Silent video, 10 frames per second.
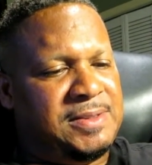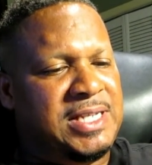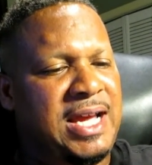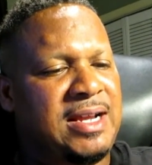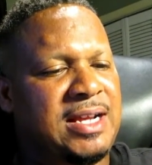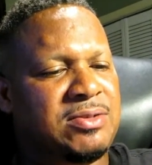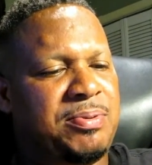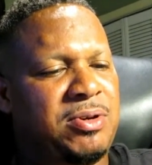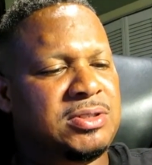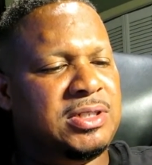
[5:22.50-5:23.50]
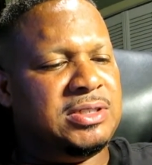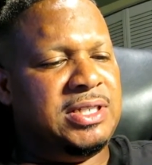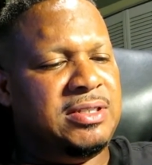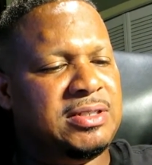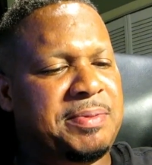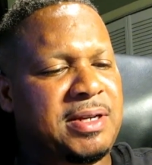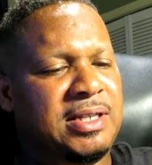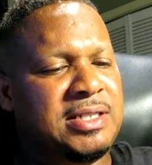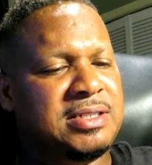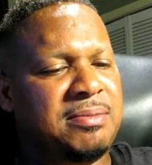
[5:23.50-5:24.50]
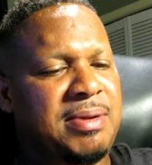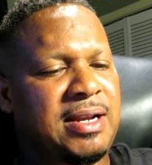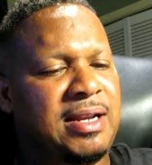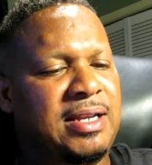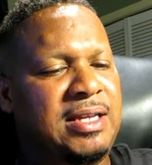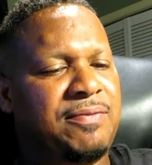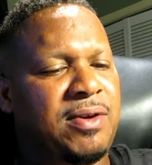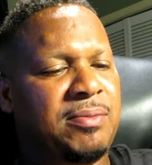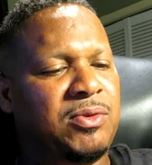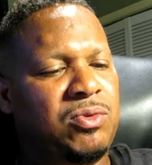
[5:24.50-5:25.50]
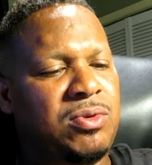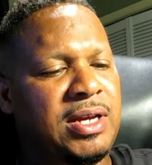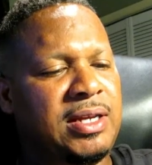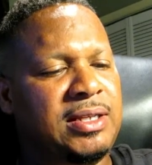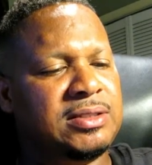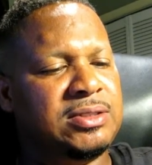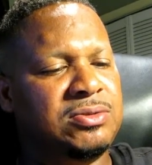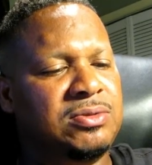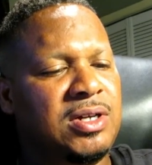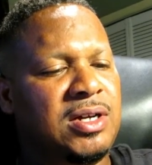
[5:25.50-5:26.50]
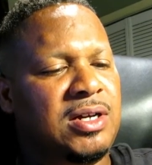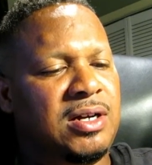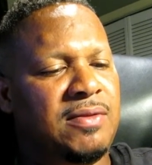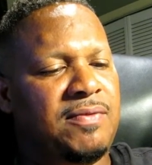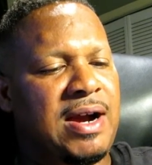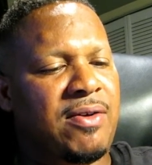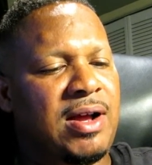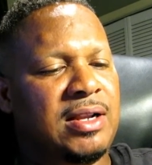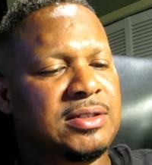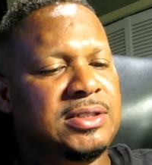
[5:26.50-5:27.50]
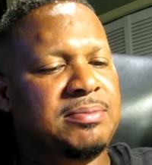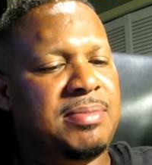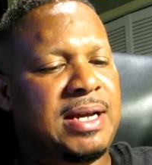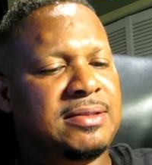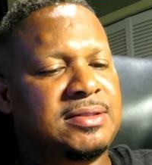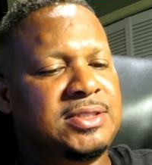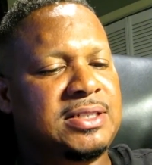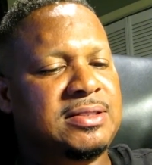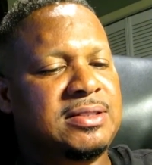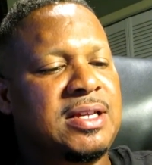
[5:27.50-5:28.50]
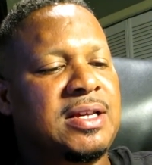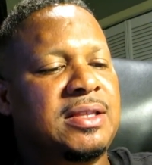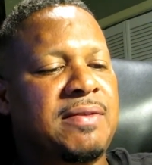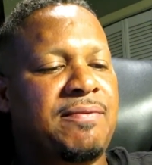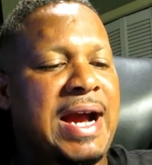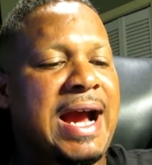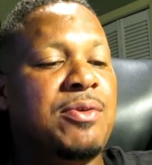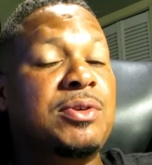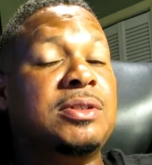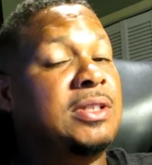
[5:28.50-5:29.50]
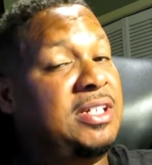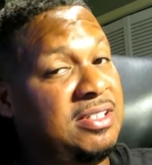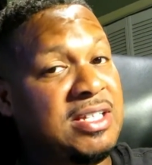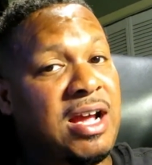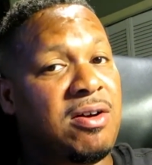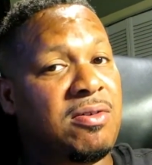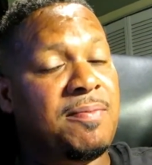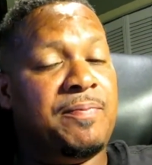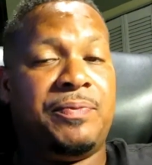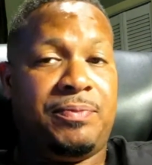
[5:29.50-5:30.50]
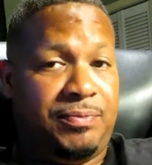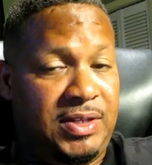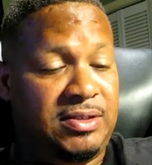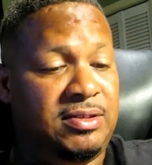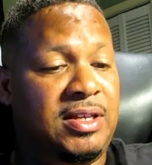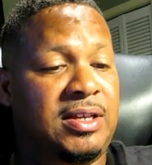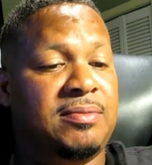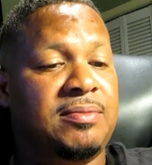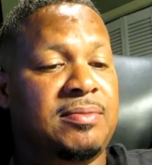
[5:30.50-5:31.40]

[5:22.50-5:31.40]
China has reported to continue speculation about a leak from the Wuhan Institute of Virology by suggesting the virus, listen y'all, this is it.